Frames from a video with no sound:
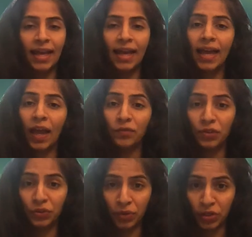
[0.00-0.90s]
And
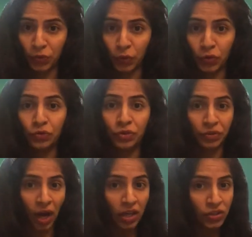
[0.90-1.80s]
Vidura told to
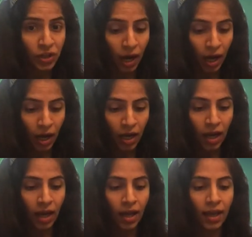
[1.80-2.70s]
Dhritarashtra,
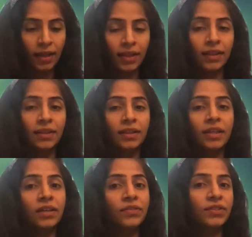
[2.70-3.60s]

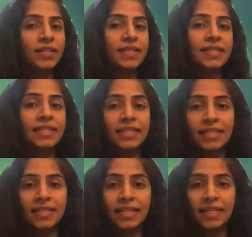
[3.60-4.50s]
"Leave this
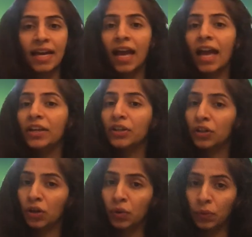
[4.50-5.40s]
city and
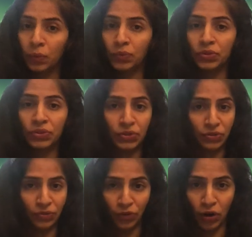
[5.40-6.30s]
go to the
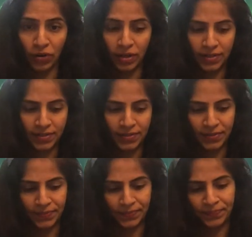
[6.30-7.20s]
forest."
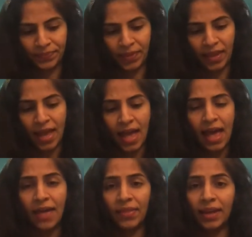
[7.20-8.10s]

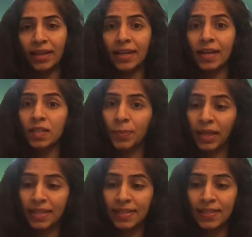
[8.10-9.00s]
And then he
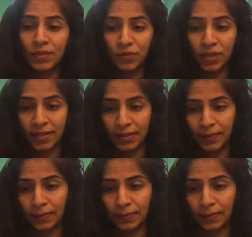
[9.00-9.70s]
explains his reason.